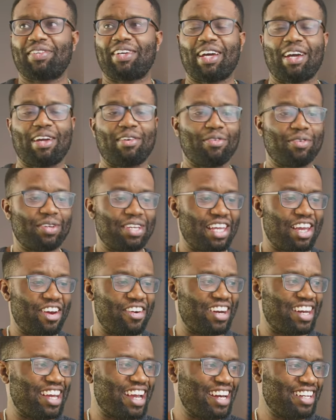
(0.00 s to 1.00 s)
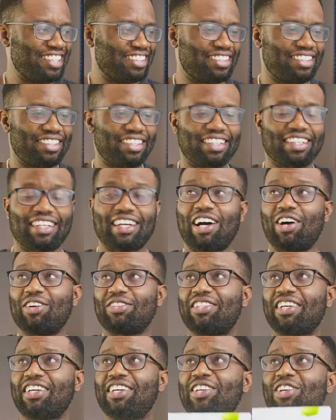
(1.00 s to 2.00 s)
I'm not hearing anything. I'll
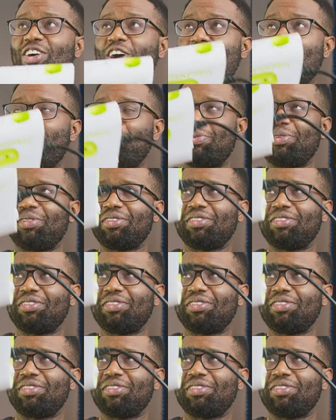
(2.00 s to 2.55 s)
take it up.